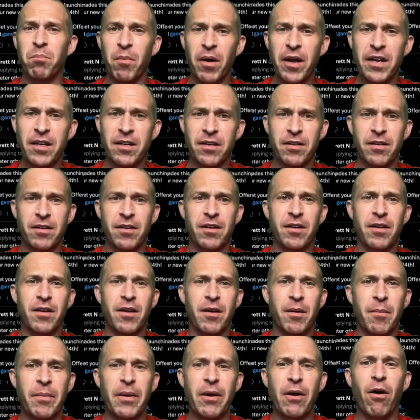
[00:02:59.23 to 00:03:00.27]
might
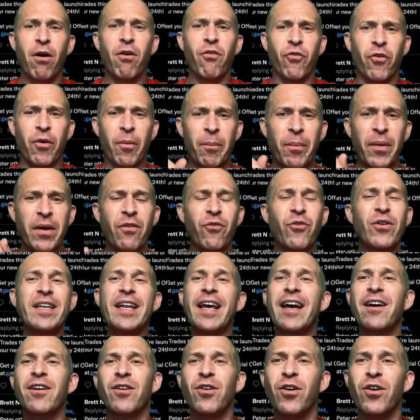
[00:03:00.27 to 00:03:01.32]
be over. But if we
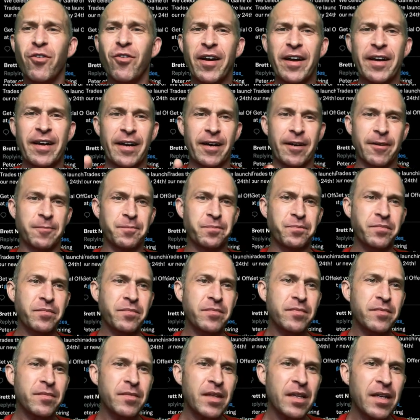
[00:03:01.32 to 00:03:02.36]
take a right now,
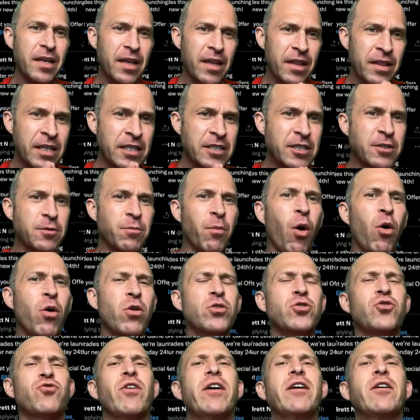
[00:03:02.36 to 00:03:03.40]
the
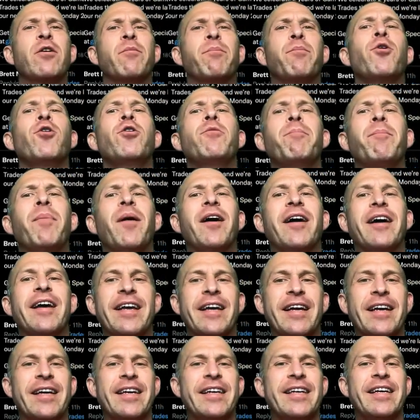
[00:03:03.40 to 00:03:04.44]
small trader put
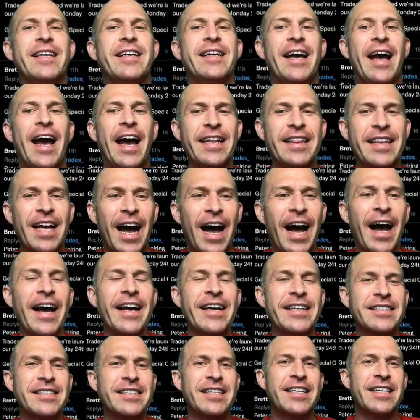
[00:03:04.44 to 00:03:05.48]
buying at the
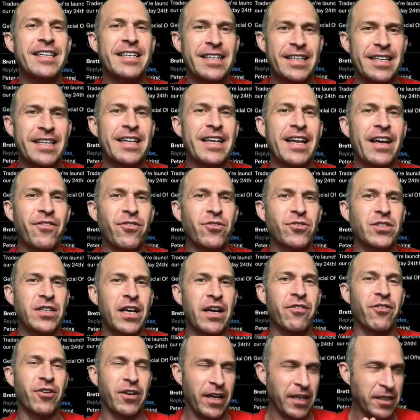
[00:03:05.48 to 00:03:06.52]
highest levels
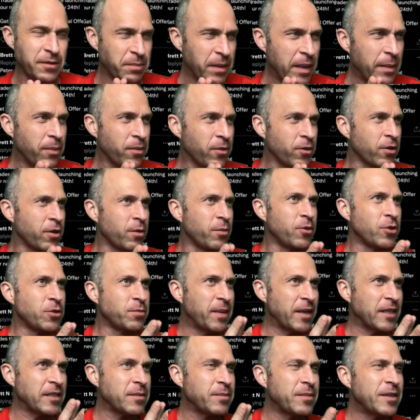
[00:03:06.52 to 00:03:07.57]
ever. Yes, people are the most
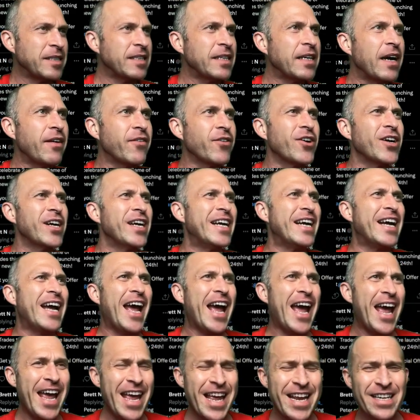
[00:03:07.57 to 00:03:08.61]
pessimistic ever,
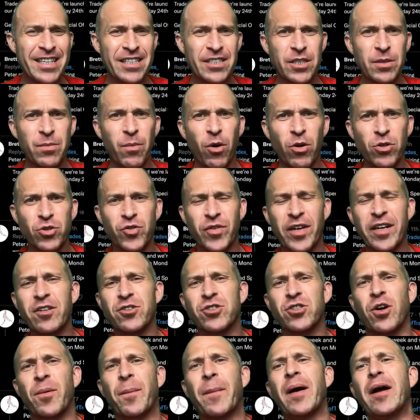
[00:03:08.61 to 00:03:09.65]
and small
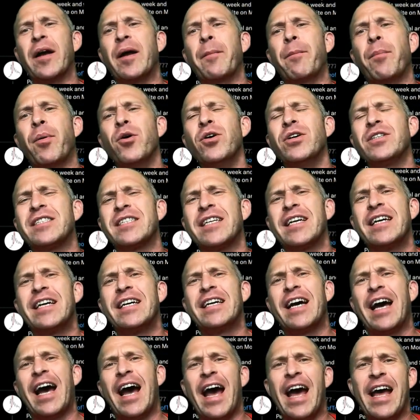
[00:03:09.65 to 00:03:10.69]
traders are buying puts
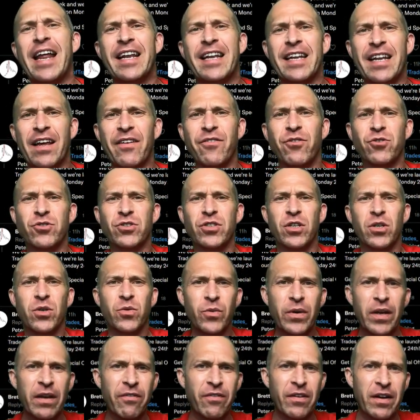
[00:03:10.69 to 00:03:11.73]
at levels
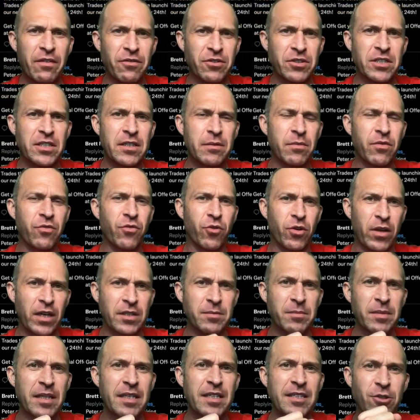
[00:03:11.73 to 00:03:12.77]
we have never seen before. That
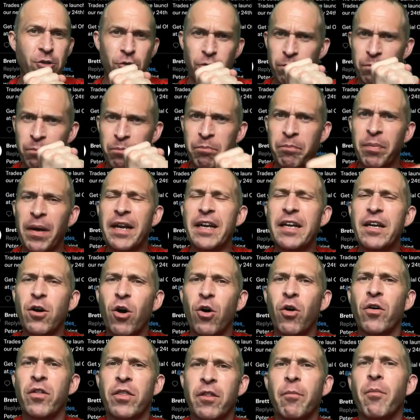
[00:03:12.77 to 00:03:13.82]
means they're betting
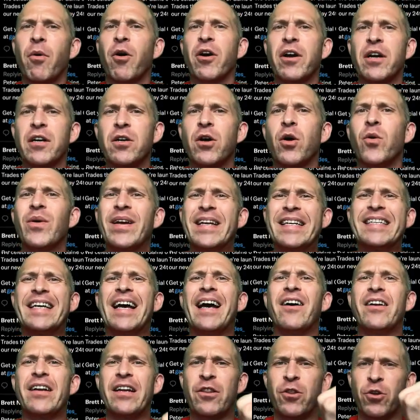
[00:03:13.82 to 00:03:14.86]
on the market going
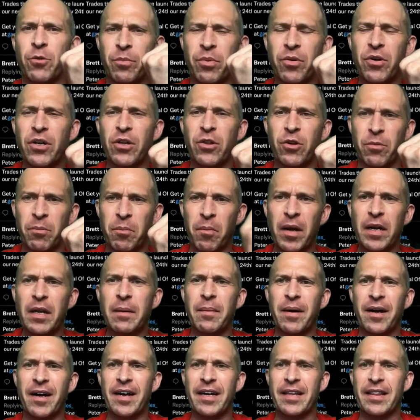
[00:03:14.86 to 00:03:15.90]
down and they're putting their money
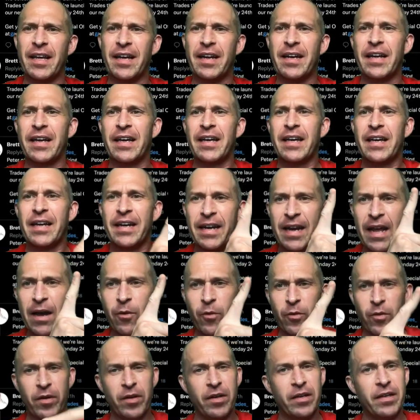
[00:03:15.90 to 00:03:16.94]
behind that. Now,